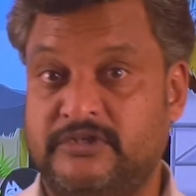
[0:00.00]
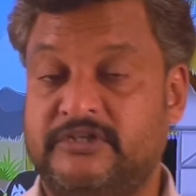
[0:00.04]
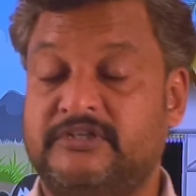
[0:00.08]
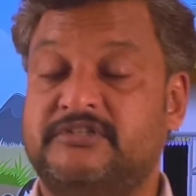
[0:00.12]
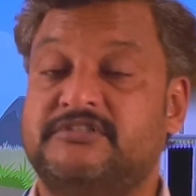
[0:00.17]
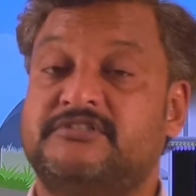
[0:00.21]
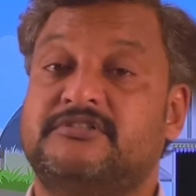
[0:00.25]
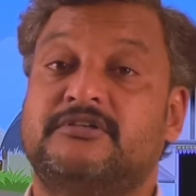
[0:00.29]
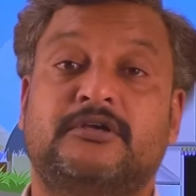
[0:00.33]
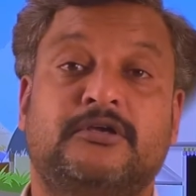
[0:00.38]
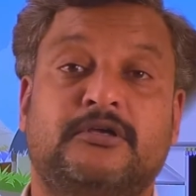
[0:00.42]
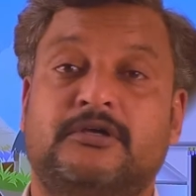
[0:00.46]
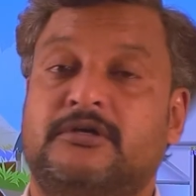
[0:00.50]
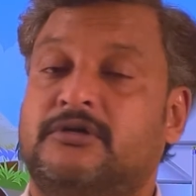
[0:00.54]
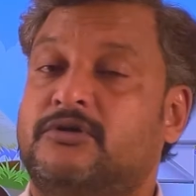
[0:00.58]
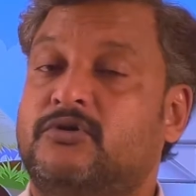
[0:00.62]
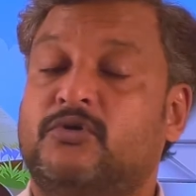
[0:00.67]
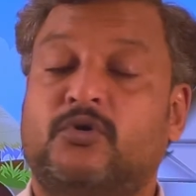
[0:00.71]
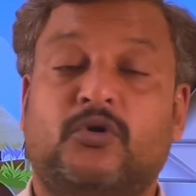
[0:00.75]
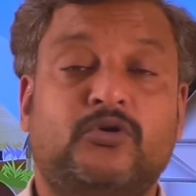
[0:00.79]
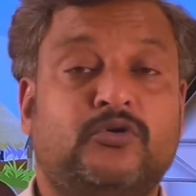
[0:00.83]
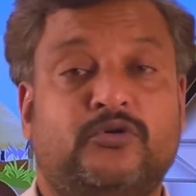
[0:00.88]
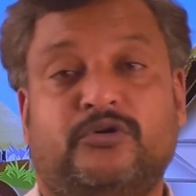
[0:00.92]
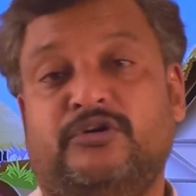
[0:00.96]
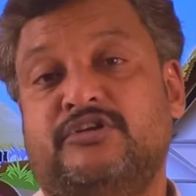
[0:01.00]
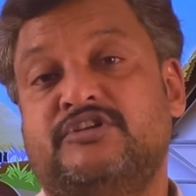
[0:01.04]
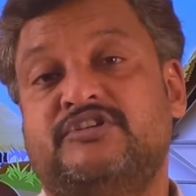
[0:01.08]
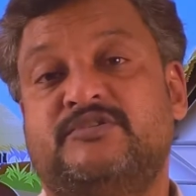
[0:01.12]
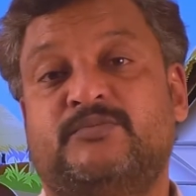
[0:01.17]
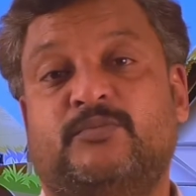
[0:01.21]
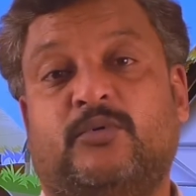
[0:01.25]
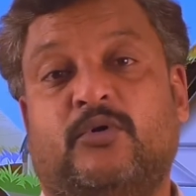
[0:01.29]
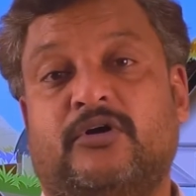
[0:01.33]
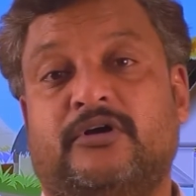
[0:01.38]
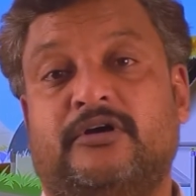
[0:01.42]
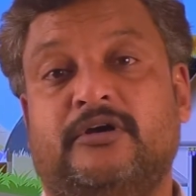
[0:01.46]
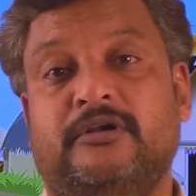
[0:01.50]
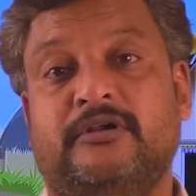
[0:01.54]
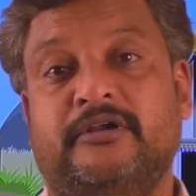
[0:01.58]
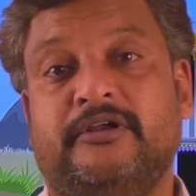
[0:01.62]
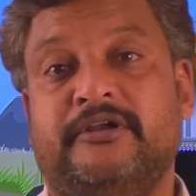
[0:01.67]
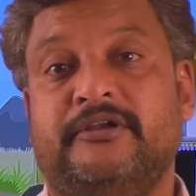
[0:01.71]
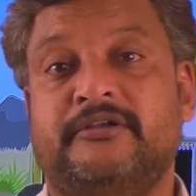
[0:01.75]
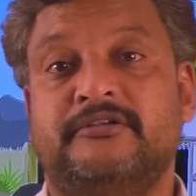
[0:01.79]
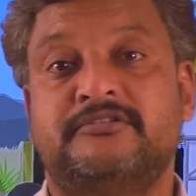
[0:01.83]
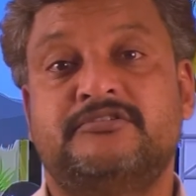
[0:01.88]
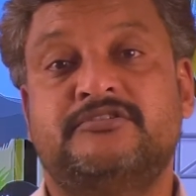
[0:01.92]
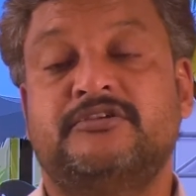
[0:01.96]
It is not only spoken,
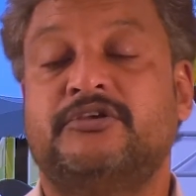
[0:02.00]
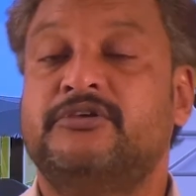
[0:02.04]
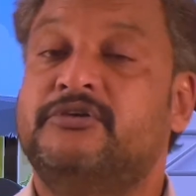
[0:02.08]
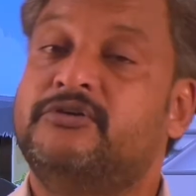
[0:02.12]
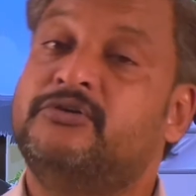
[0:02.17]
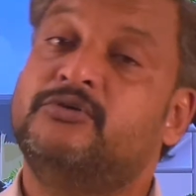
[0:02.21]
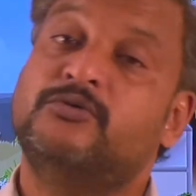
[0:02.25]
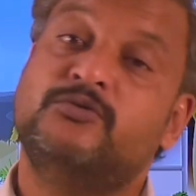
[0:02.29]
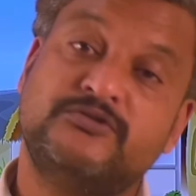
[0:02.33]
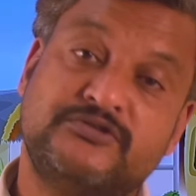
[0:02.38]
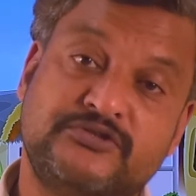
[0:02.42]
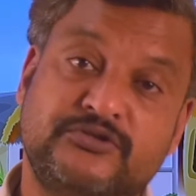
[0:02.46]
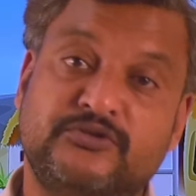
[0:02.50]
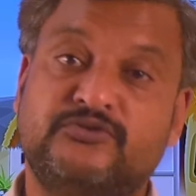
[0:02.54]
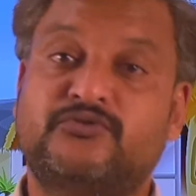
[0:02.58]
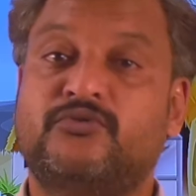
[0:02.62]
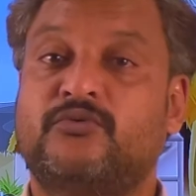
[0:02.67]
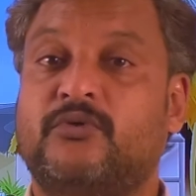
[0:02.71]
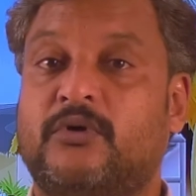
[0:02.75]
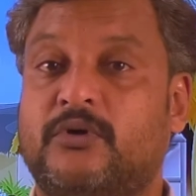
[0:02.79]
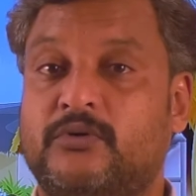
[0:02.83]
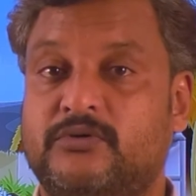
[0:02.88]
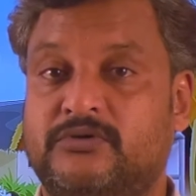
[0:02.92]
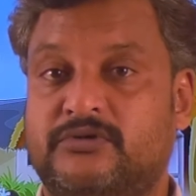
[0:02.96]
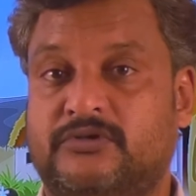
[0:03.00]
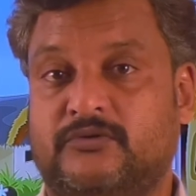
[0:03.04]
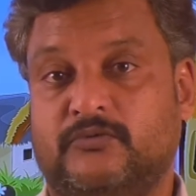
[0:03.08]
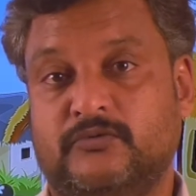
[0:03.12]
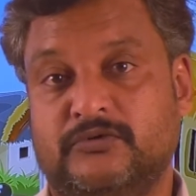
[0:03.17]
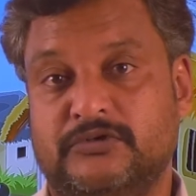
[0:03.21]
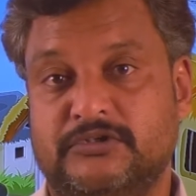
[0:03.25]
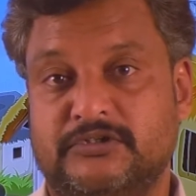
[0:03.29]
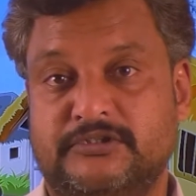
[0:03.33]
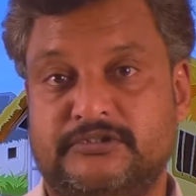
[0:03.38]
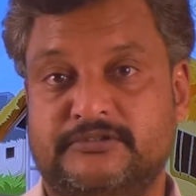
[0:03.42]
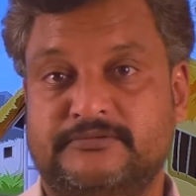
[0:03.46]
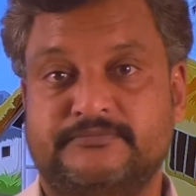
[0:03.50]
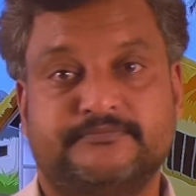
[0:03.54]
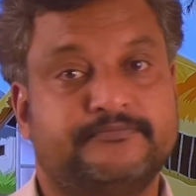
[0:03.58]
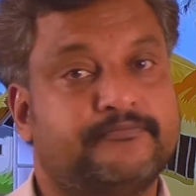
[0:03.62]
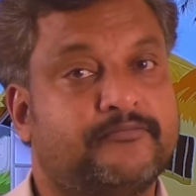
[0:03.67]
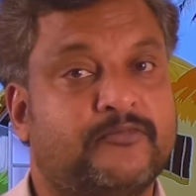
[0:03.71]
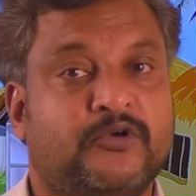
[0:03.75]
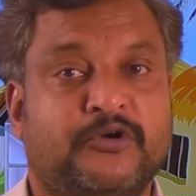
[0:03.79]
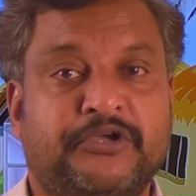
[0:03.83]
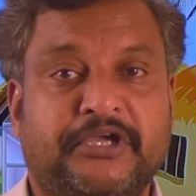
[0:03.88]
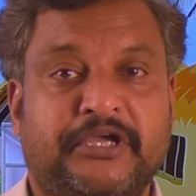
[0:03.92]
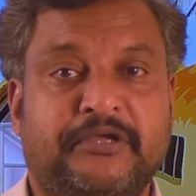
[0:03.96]
it is used throughout the world.
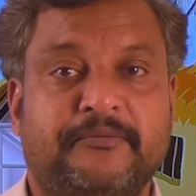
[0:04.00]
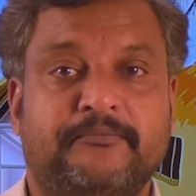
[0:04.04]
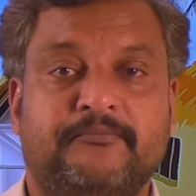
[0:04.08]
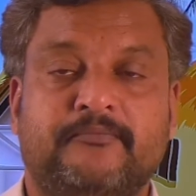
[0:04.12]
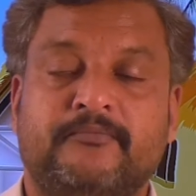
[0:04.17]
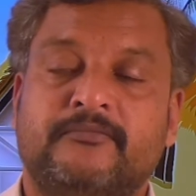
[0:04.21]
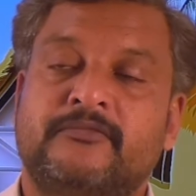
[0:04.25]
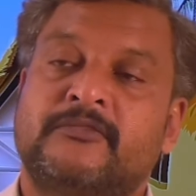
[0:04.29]
Okay.